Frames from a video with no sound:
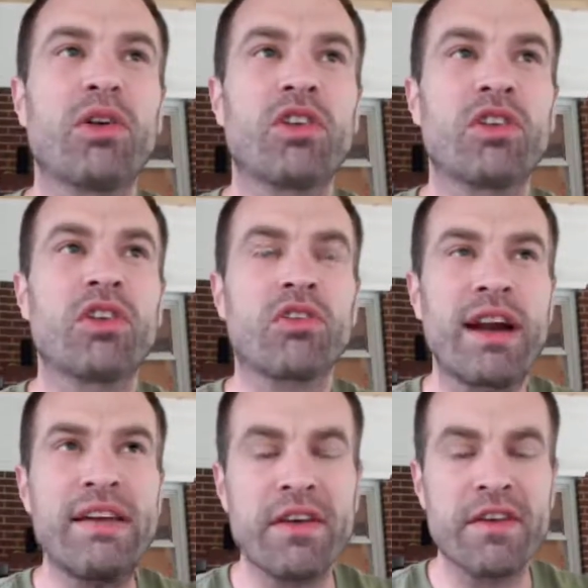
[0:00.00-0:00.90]

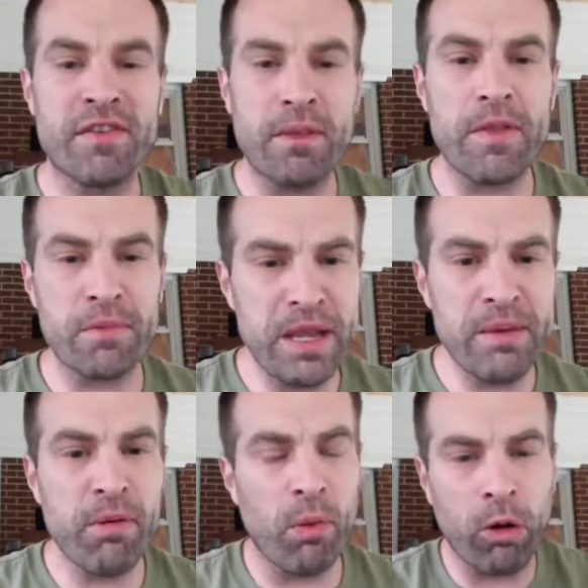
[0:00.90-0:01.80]
craving from other
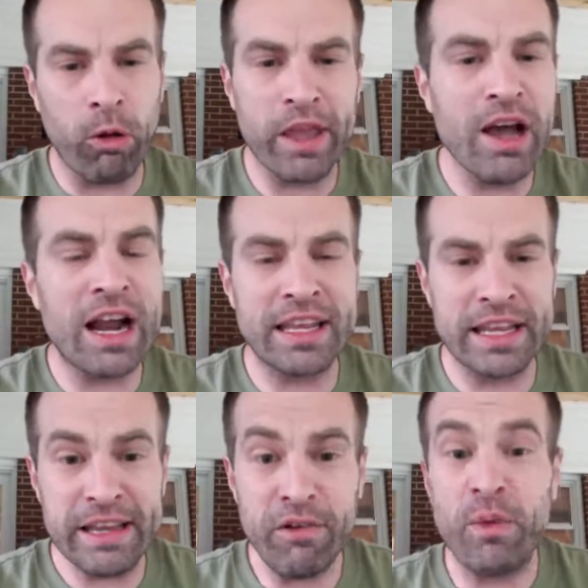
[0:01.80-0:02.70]
people what only God
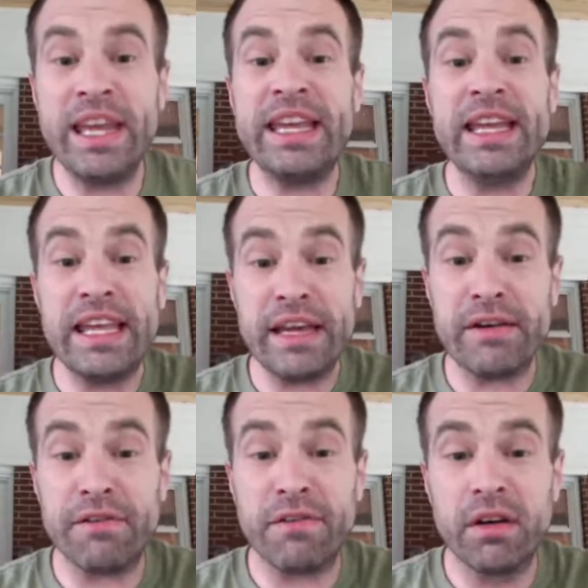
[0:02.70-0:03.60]
can give. We can
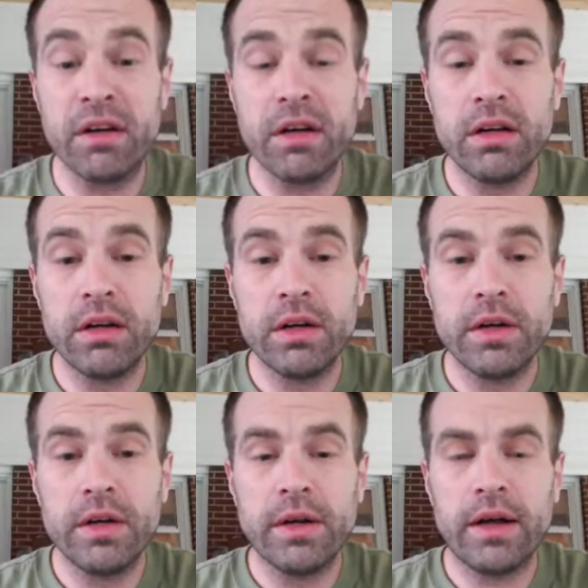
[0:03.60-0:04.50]
give.
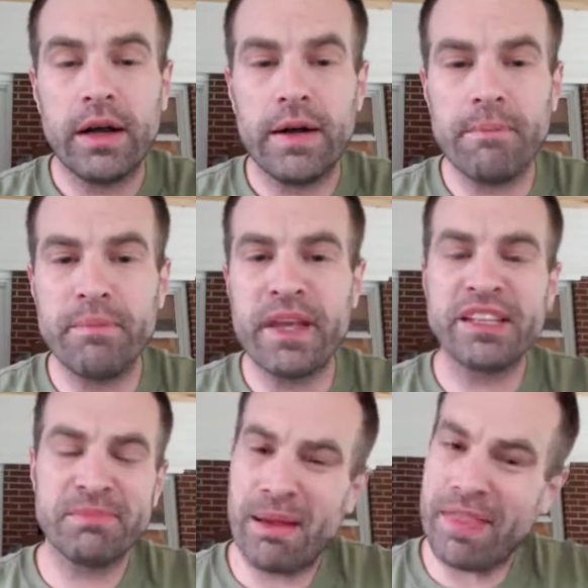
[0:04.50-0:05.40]

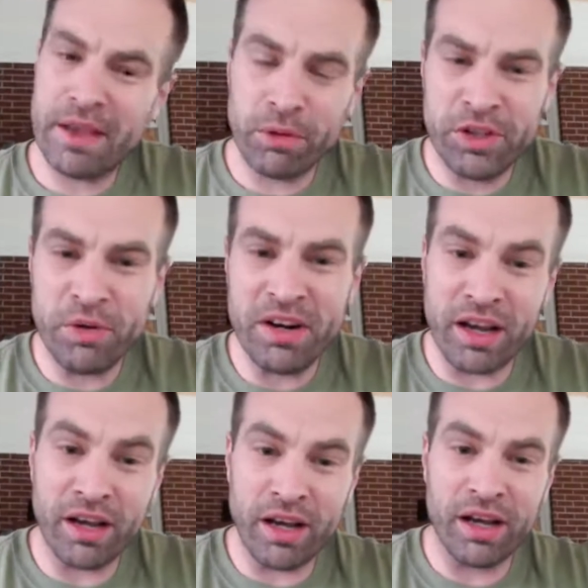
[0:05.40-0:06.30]
Because I think we'll do
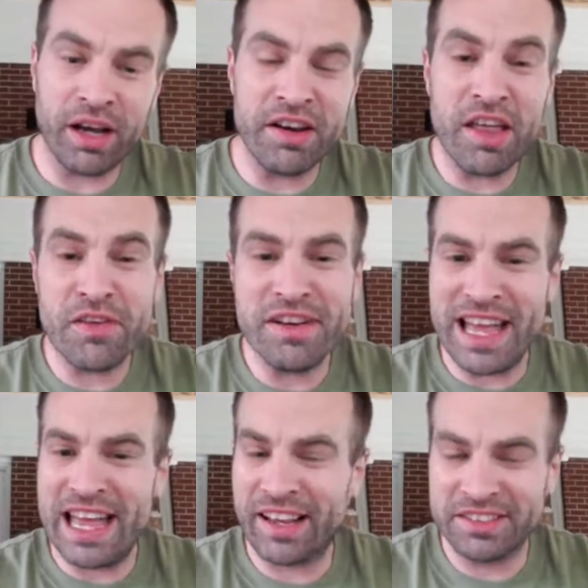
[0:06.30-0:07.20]
another
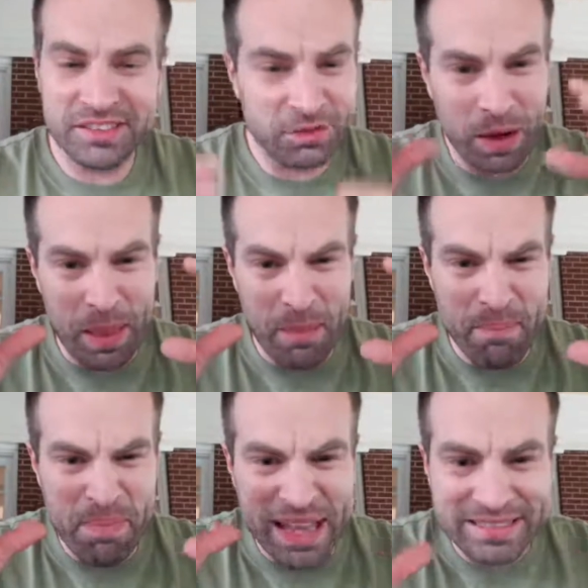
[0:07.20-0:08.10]
day, because this is one of the
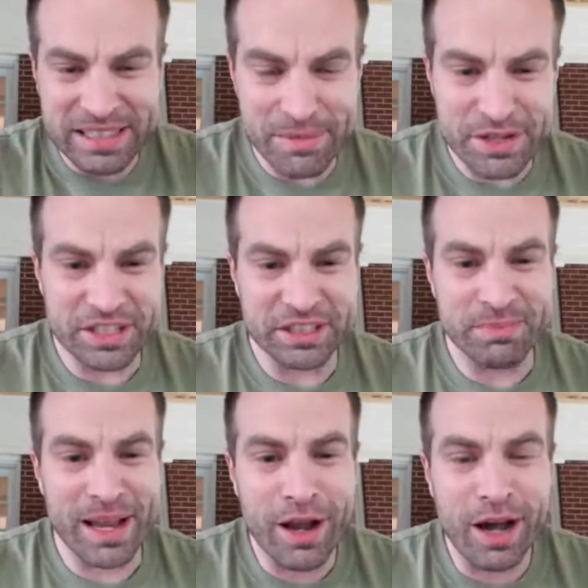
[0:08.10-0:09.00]
best images.
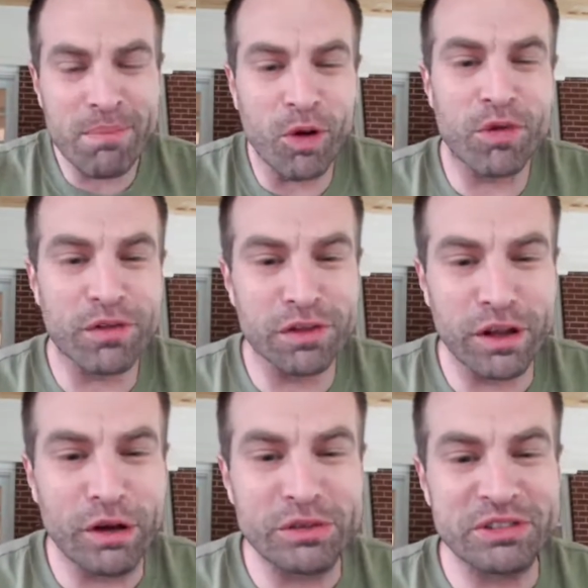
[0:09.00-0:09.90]
My cup
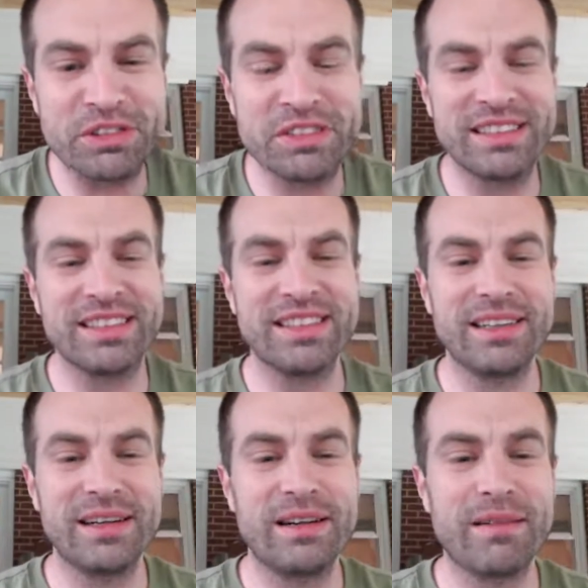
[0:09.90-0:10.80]
overflows.
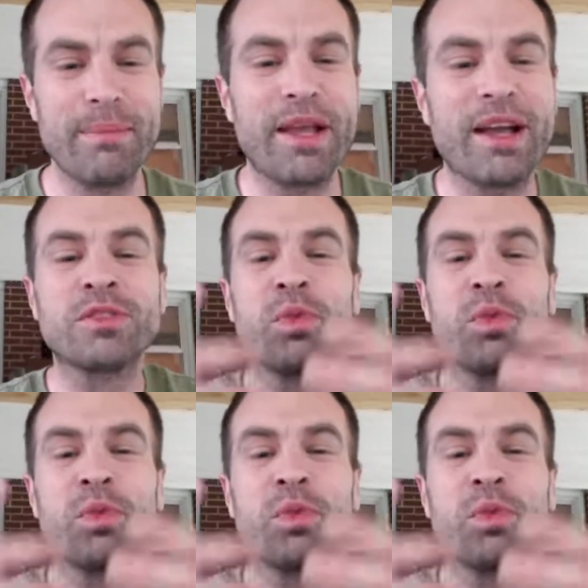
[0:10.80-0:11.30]
Because